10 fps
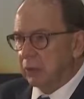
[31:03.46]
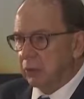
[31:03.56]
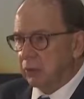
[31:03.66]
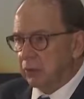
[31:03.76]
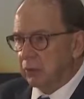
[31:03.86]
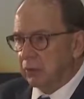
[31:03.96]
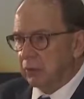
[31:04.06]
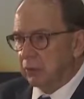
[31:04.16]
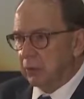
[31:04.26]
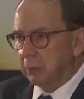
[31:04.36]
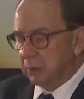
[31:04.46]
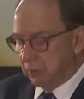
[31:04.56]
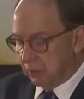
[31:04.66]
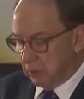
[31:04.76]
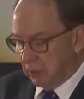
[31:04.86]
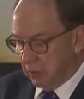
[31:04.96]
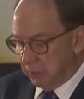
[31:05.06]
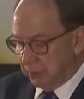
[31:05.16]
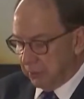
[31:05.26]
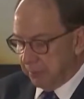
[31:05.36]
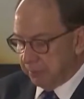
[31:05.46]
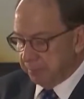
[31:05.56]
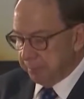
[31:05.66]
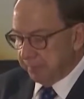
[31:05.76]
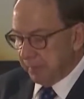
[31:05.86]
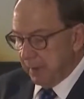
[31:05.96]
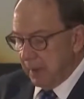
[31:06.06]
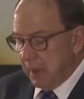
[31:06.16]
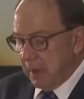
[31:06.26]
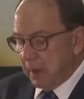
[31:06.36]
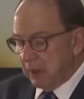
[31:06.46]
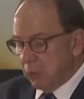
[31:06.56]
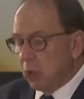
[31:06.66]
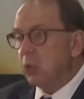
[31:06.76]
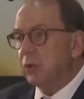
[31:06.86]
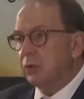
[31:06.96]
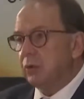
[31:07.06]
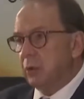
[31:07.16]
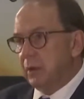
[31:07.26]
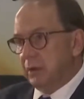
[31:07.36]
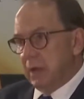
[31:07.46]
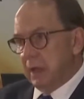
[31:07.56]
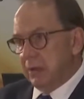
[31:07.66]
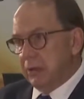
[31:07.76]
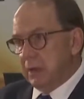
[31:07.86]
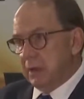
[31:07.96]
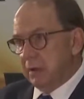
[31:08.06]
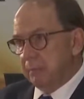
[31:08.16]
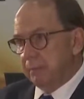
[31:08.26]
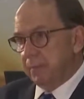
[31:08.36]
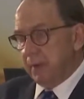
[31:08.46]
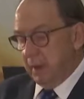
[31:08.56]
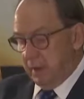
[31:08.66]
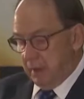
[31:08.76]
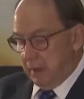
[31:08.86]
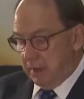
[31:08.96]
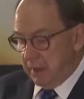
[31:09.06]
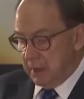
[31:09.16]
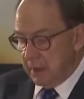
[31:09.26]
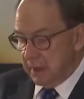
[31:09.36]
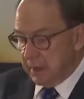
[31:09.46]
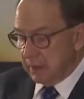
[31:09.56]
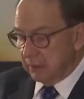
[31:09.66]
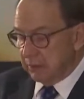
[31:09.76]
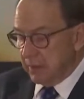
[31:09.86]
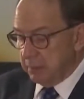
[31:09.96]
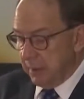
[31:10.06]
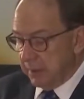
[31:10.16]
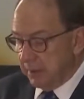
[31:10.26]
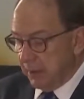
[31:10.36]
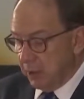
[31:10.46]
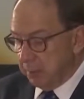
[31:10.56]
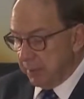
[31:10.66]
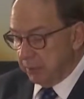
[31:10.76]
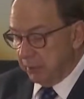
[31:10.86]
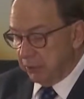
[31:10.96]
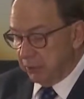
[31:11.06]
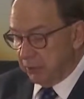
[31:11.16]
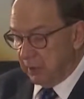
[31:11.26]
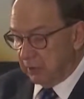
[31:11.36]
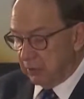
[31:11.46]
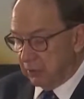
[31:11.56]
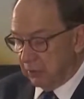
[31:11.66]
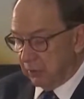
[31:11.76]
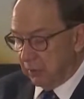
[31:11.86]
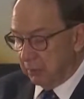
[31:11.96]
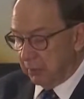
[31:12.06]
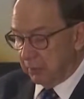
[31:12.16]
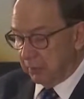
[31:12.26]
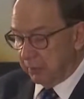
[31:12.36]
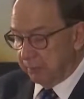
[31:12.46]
to assist this commission to answer. In August 2018, the legal team made an opening presentation to the commission.